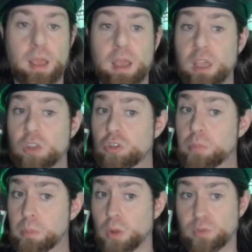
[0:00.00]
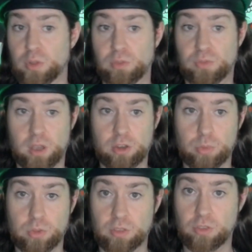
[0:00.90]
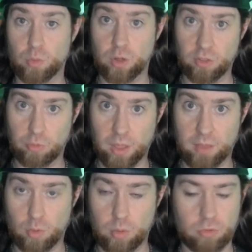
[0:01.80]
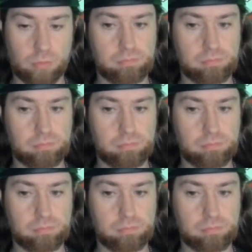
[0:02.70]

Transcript: it should be perfectly fine to release on one of these platforms.